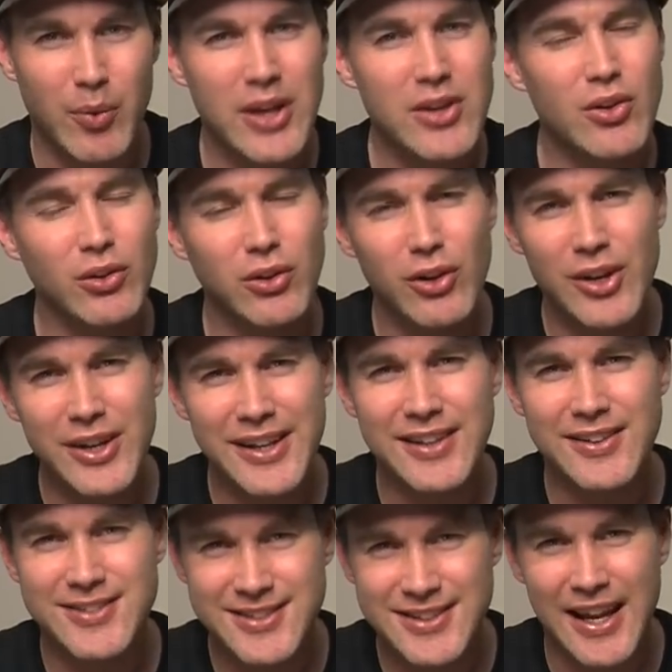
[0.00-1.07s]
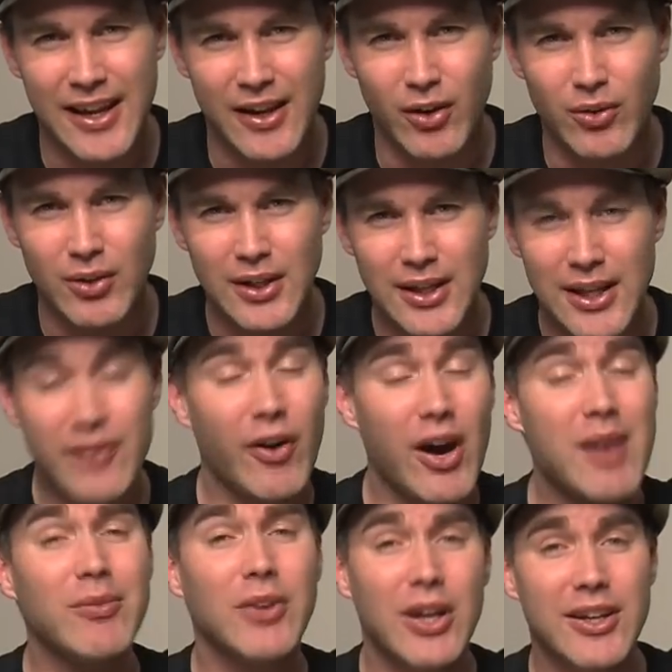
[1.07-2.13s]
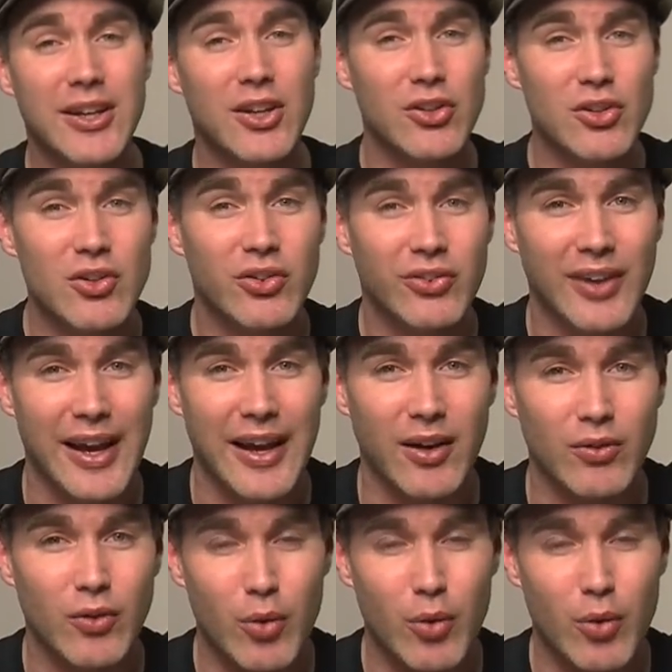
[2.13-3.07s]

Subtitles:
When you're learning a scale, if I'm learning a new scale